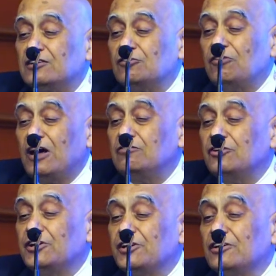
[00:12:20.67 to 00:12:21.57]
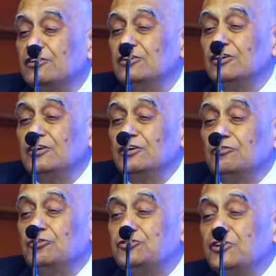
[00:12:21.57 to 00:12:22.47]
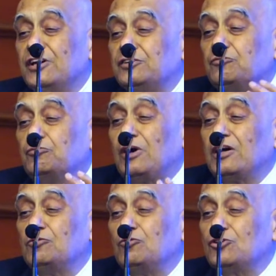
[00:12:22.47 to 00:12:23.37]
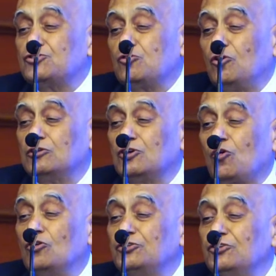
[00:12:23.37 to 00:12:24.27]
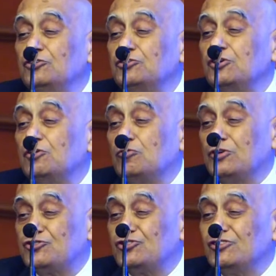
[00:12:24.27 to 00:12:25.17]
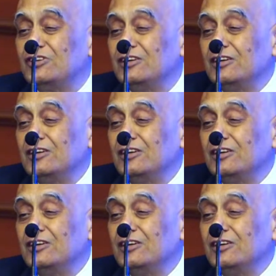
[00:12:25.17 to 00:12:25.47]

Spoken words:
and the valve area, which you get by what is called the continuity equation.